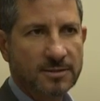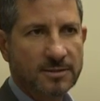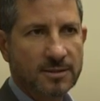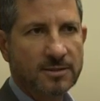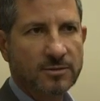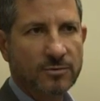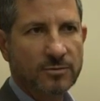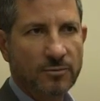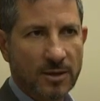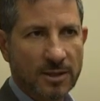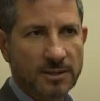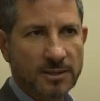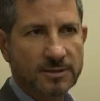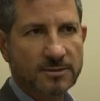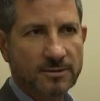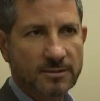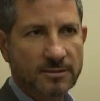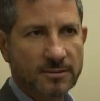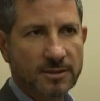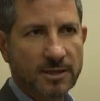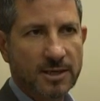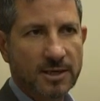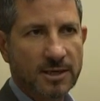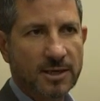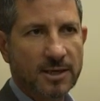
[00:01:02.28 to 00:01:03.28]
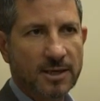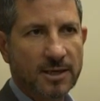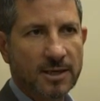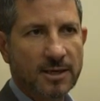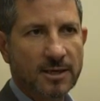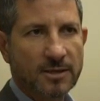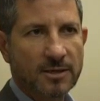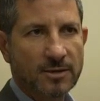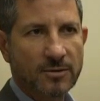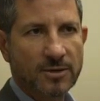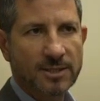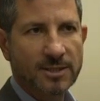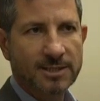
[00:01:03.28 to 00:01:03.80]
that went to
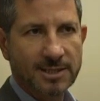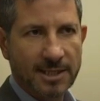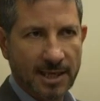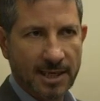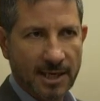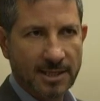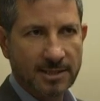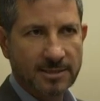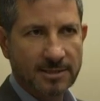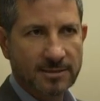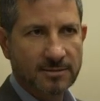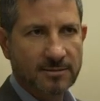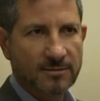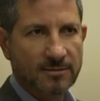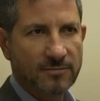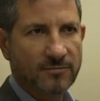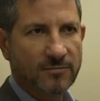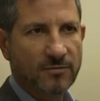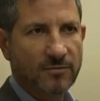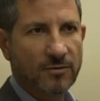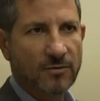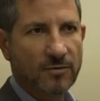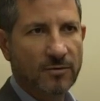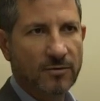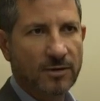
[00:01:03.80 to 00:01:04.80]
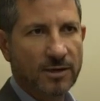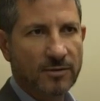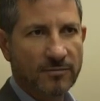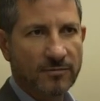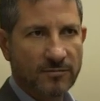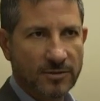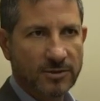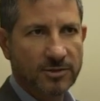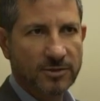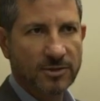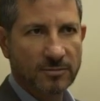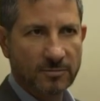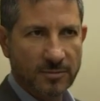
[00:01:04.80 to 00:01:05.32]
the U.S. Senate for
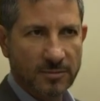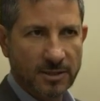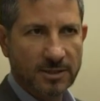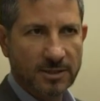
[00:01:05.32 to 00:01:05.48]
official